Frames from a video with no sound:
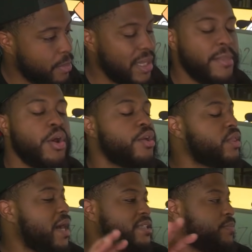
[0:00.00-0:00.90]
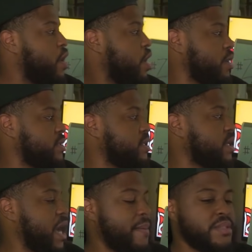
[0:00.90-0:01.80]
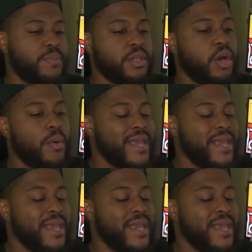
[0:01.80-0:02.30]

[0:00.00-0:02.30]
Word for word: But let me know your thoughts about all this in the comments below.